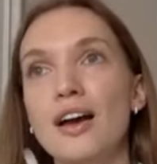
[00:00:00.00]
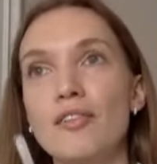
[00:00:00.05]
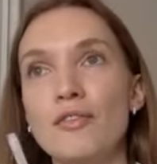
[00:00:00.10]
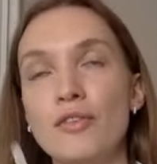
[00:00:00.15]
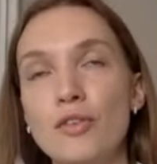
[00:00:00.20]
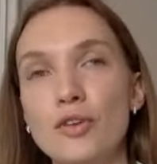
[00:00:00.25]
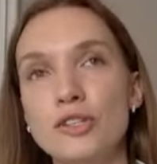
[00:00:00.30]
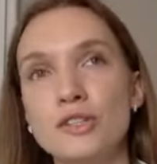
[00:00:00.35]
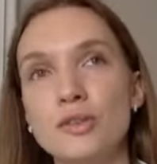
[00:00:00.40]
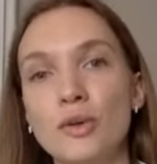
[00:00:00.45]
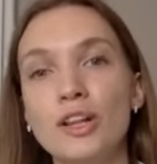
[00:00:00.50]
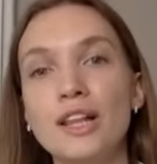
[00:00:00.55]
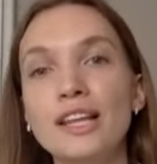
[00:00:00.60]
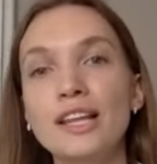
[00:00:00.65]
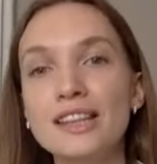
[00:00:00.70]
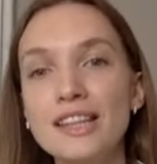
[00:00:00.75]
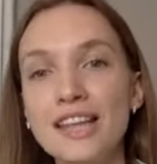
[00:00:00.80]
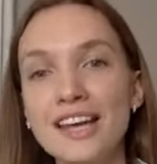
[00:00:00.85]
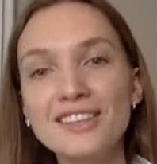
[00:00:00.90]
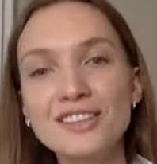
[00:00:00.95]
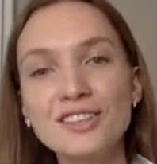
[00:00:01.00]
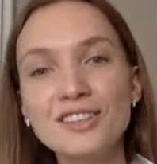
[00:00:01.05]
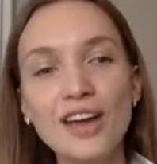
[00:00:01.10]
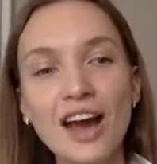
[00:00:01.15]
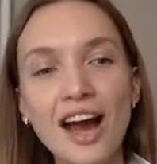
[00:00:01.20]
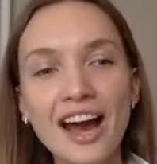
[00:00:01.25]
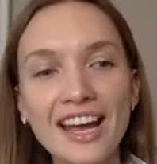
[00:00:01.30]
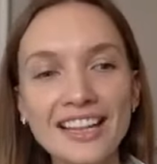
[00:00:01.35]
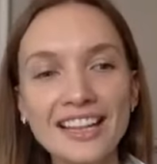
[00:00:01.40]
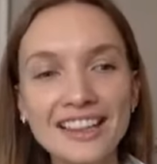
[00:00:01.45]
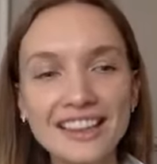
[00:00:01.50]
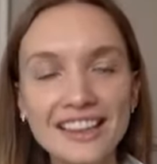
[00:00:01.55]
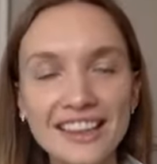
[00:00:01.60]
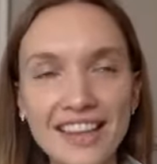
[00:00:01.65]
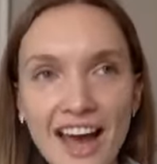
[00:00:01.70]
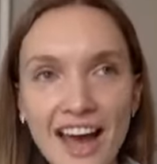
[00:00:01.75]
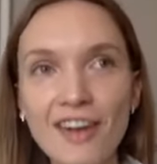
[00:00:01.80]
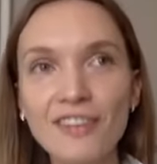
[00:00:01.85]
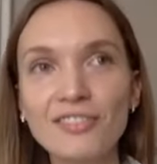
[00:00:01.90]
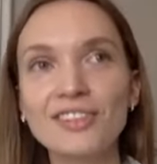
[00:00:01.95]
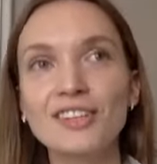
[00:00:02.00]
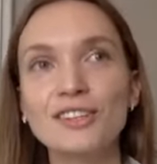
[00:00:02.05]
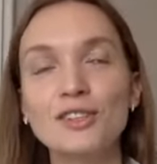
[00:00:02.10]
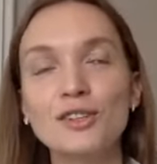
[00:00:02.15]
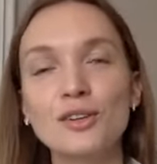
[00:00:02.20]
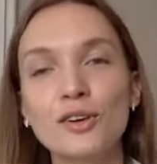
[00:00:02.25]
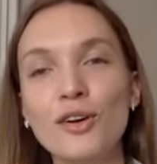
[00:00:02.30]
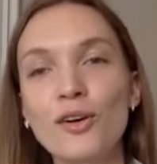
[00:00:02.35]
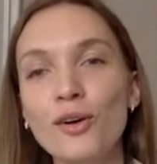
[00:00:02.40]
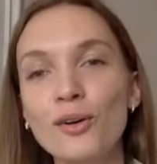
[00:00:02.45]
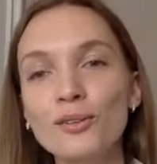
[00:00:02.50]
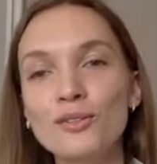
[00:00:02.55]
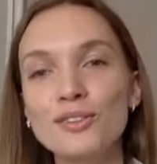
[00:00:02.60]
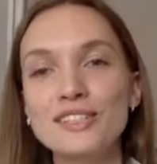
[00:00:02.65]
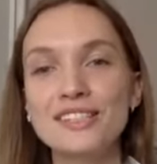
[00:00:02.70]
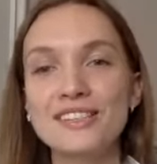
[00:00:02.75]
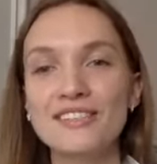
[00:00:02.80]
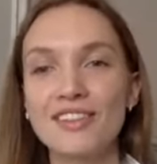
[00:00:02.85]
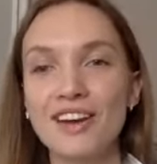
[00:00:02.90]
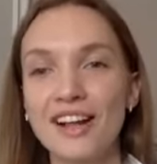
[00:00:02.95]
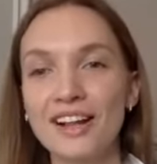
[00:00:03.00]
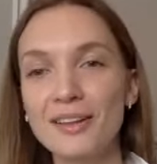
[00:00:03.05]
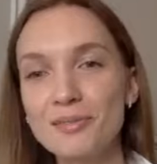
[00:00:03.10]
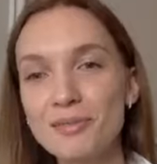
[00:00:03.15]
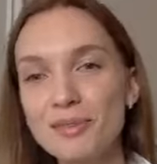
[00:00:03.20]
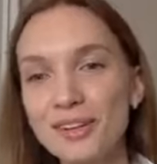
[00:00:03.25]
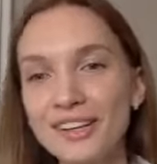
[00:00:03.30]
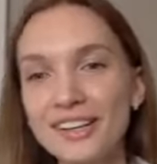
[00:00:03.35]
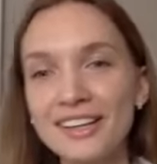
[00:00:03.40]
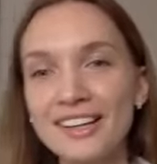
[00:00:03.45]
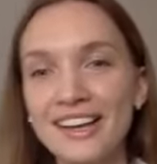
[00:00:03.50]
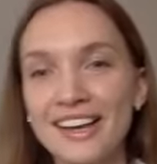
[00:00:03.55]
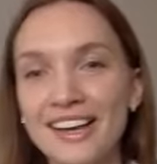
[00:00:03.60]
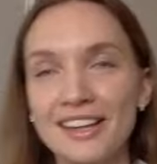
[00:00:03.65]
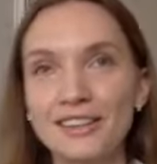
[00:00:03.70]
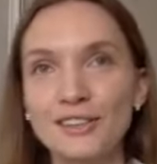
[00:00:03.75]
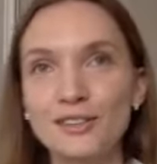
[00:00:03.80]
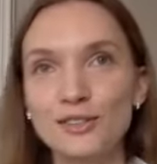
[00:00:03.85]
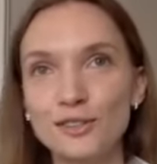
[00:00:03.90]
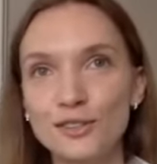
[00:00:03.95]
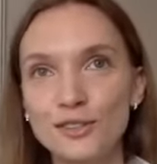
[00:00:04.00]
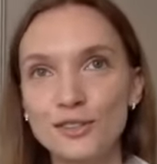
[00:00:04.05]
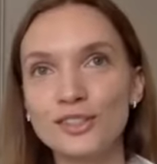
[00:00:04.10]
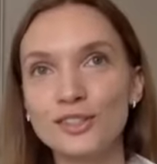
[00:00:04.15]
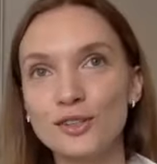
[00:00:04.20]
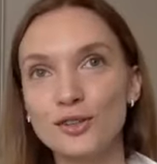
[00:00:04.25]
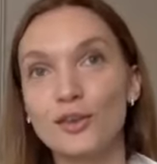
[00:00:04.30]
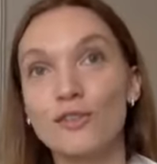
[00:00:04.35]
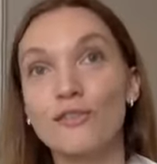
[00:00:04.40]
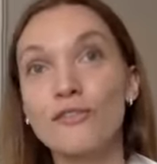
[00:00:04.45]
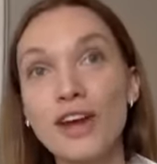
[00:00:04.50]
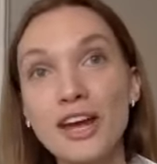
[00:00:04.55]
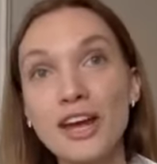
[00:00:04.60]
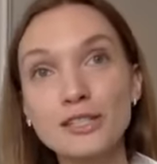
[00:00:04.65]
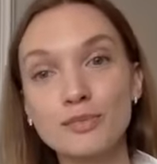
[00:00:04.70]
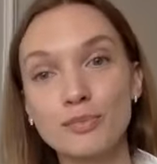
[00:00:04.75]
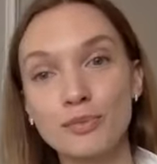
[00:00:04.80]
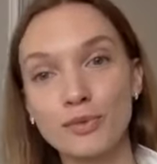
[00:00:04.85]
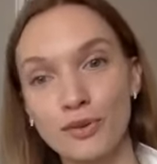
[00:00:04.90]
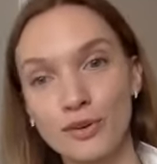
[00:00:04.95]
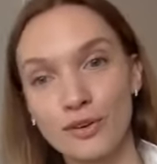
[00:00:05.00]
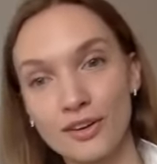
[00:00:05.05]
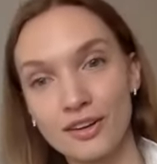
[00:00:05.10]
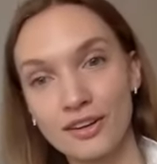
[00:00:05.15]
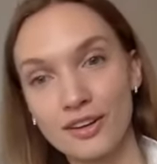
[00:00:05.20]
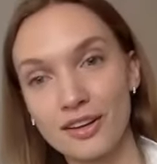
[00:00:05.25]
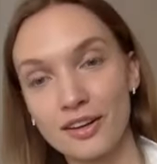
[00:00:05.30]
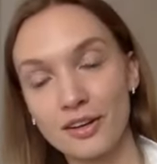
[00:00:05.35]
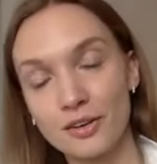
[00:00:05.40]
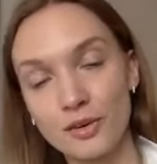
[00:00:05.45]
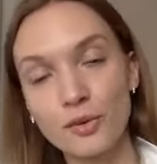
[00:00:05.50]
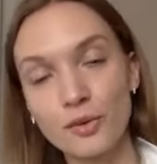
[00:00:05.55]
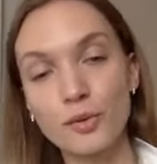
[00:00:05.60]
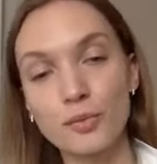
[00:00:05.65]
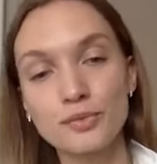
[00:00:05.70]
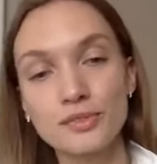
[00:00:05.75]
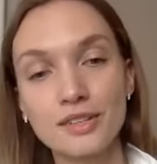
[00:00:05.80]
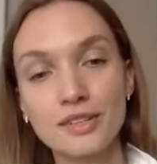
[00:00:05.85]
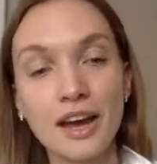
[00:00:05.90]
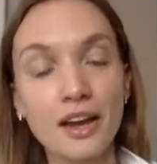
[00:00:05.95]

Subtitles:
First of all, and then I love that you're always available and in your Facebook groups.